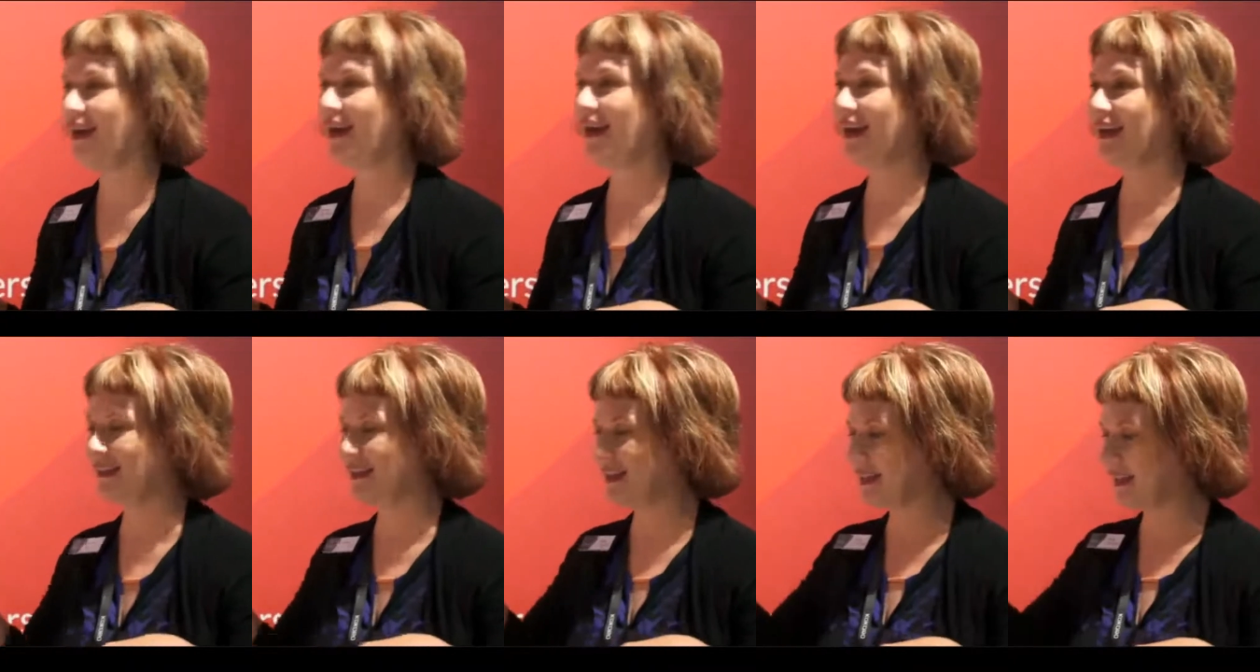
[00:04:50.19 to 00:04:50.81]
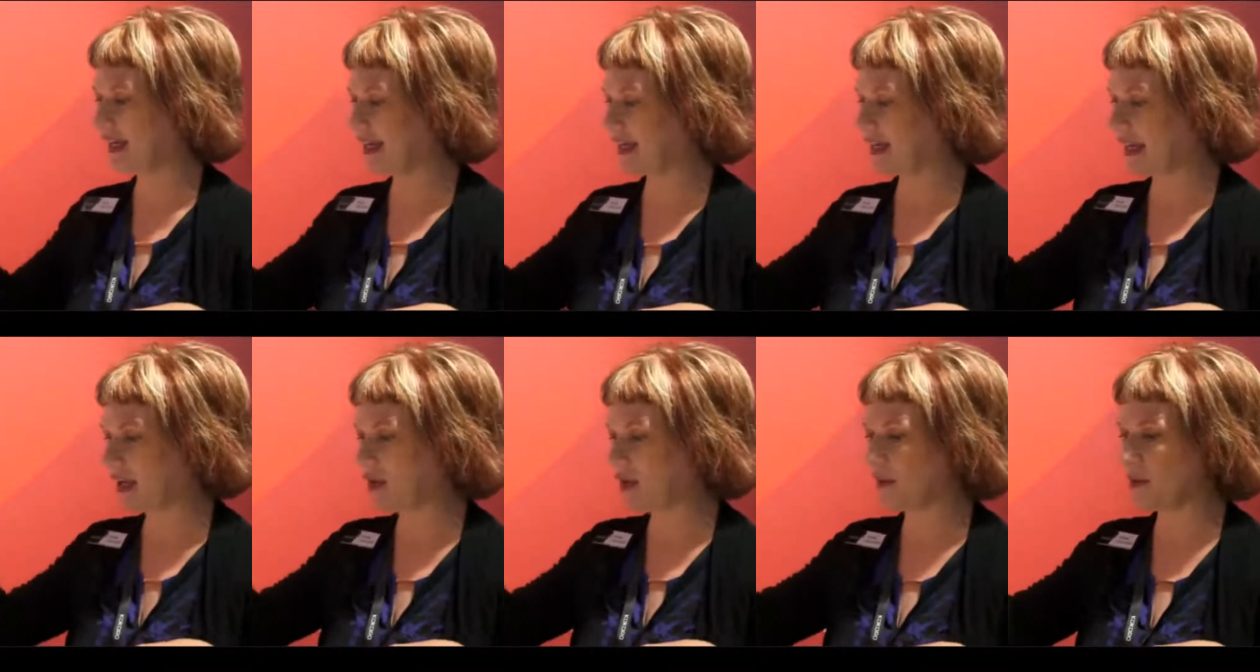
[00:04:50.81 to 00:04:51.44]
And then I
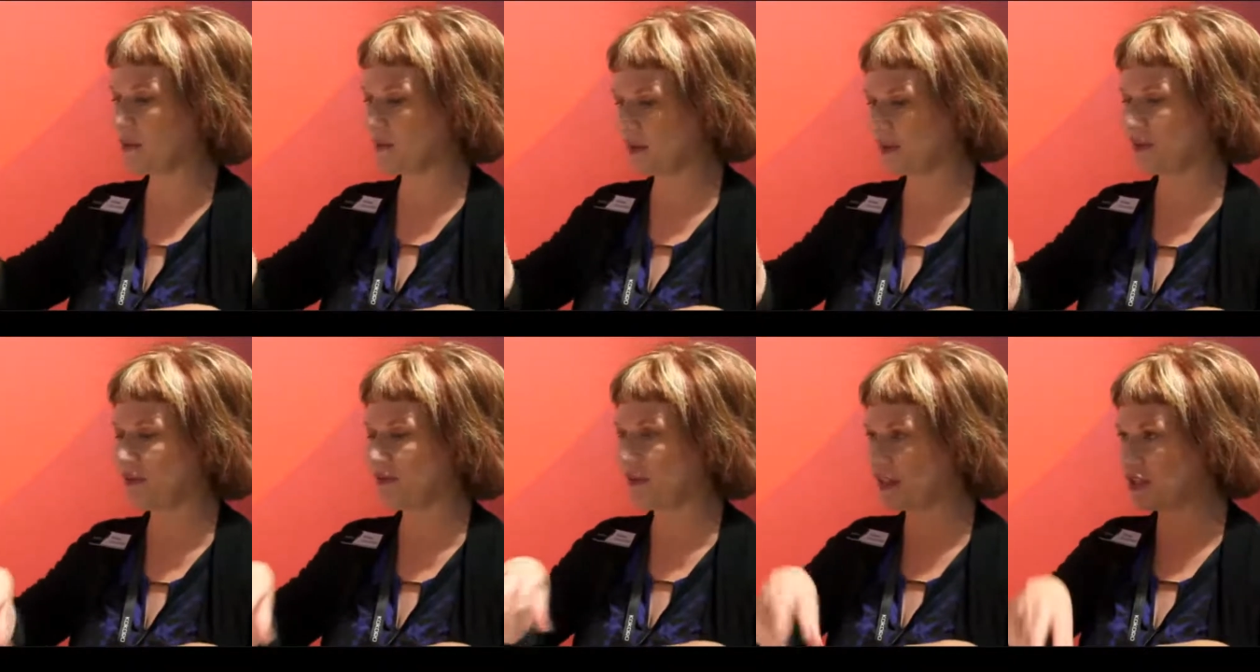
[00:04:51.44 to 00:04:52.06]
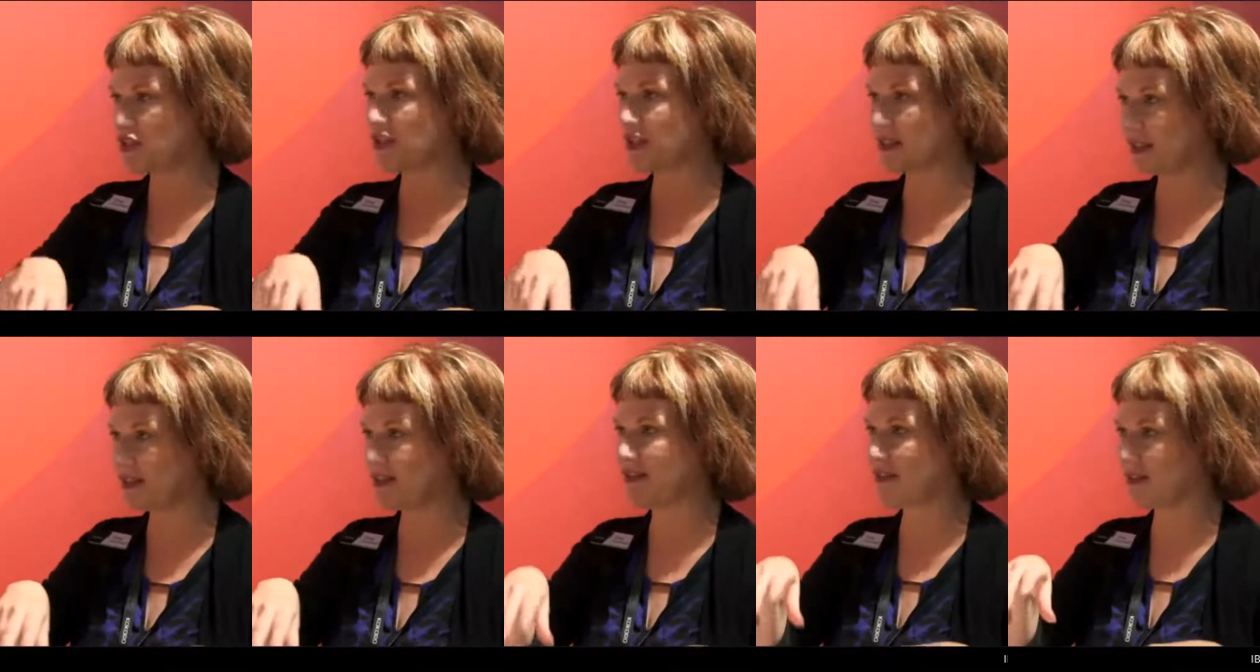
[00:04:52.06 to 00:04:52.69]
came up with
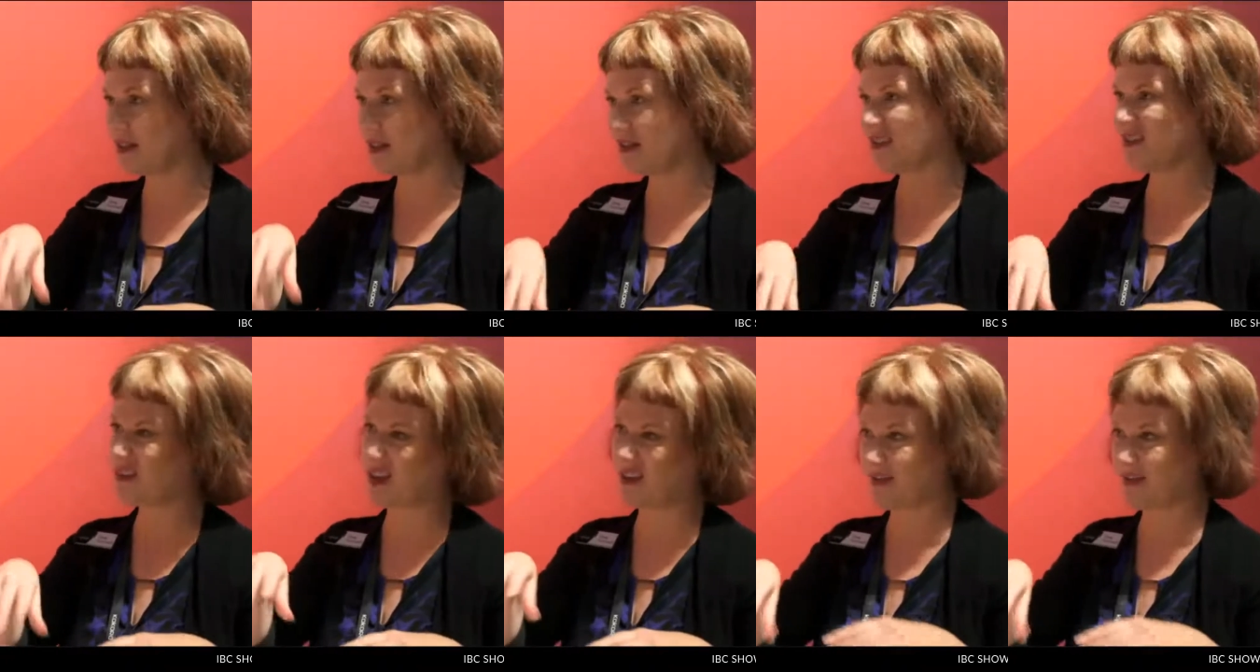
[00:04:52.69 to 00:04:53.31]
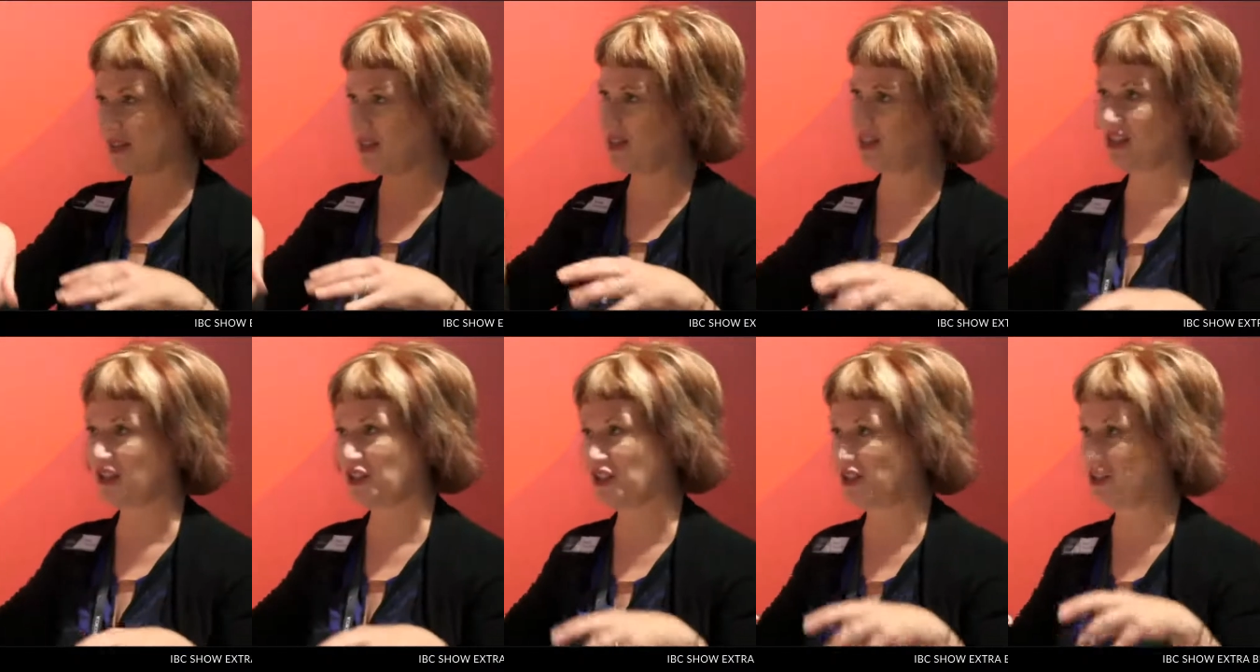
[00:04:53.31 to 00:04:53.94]
eventually
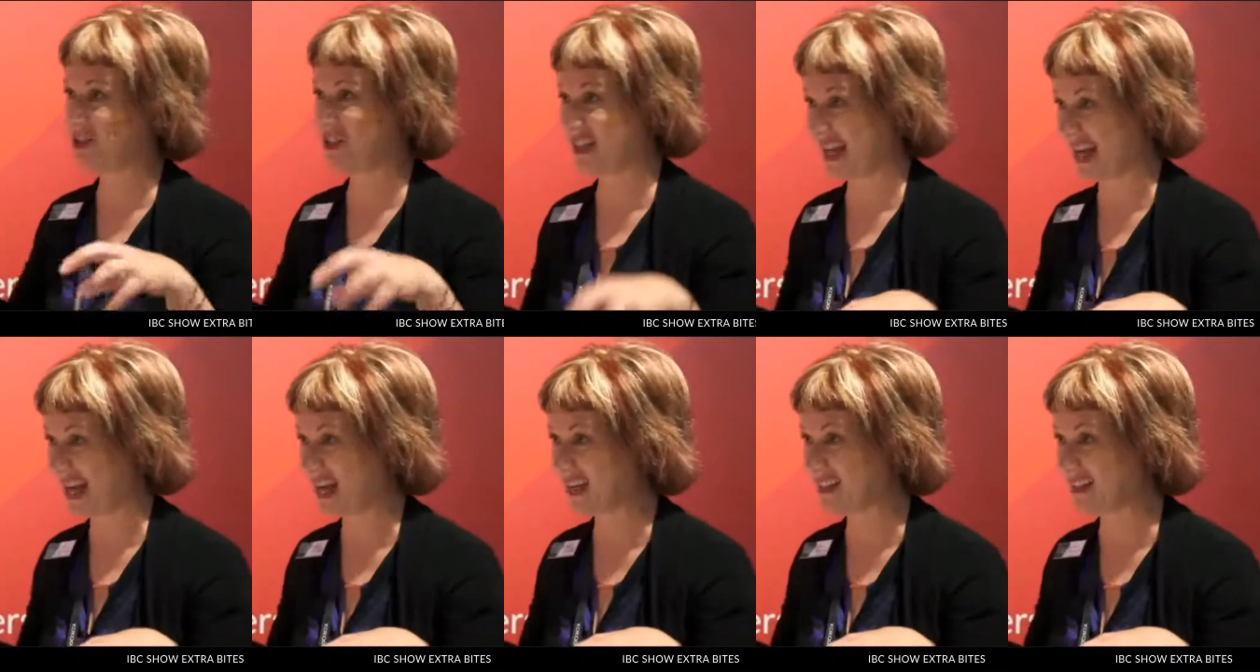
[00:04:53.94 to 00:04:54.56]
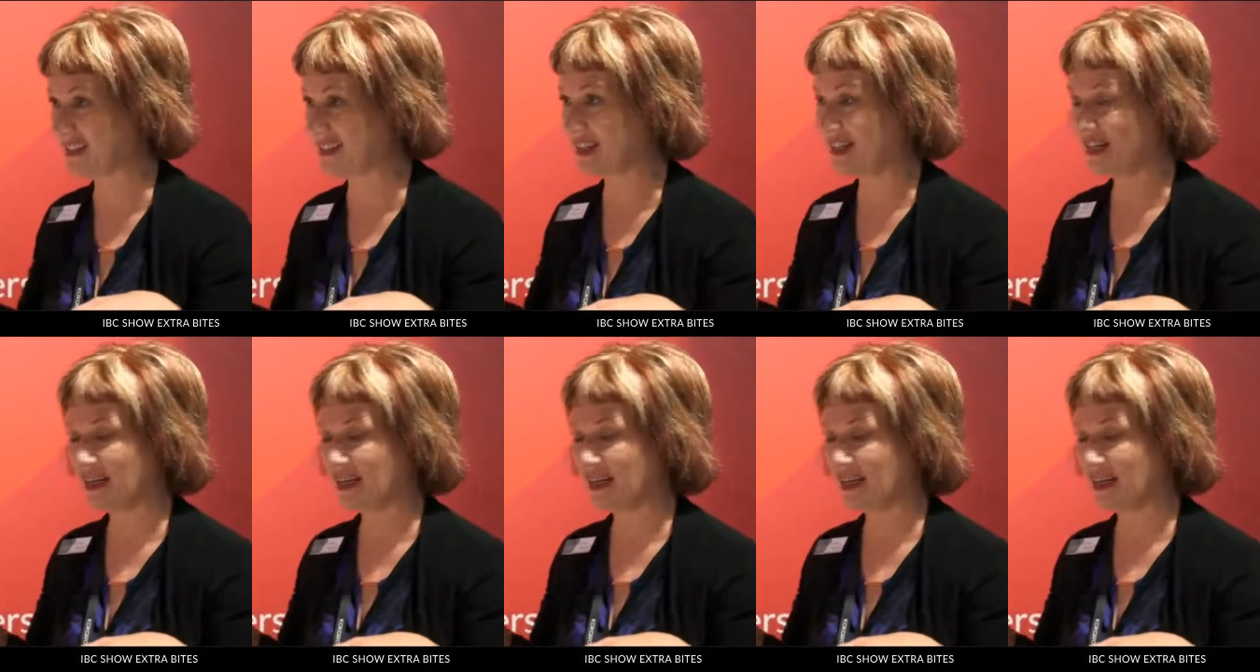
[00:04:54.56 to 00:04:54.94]
7-ish stacks.